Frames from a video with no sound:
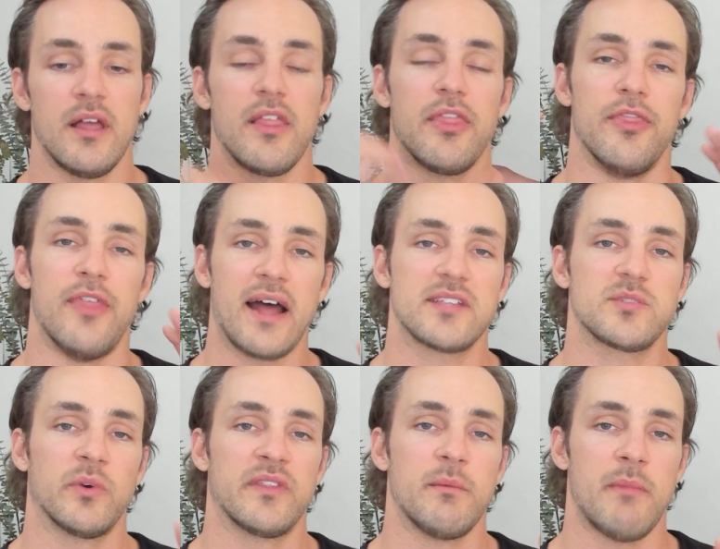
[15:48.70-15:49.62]
that's
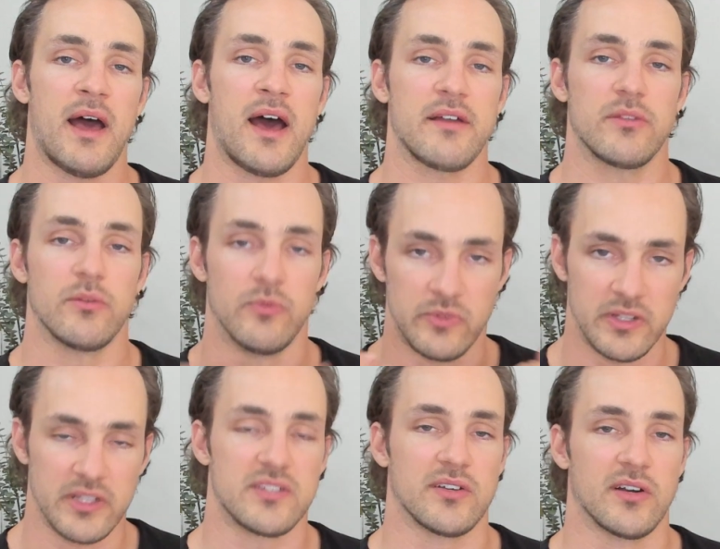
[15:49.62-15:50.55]
when the math
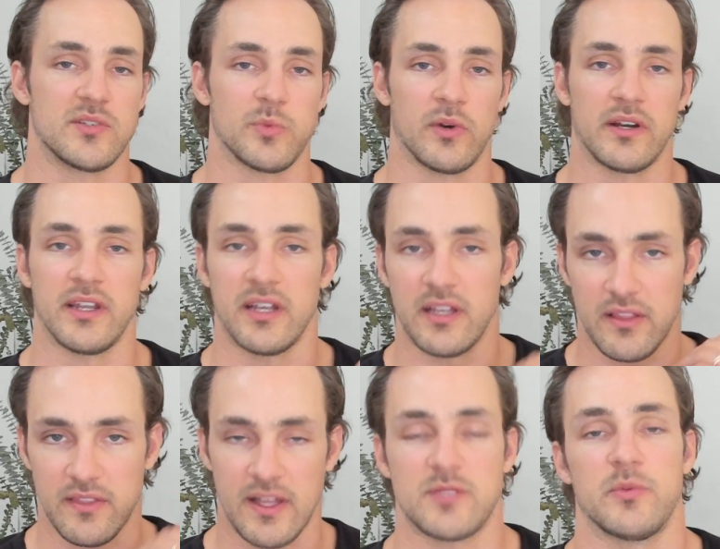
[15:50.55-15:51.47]
really starts working.
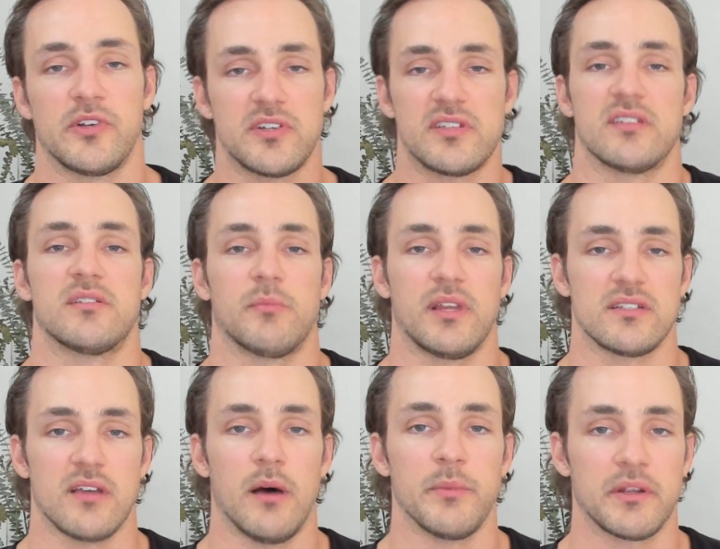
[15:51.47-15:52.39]
That's when your system gets
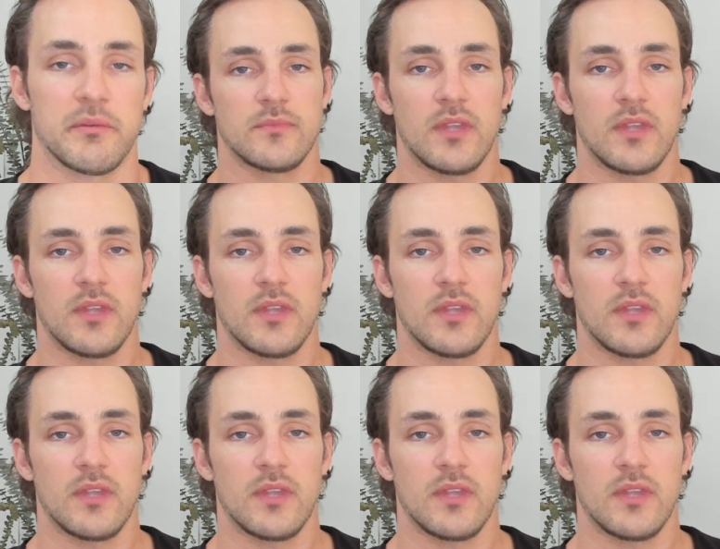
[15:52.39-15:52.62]
humming.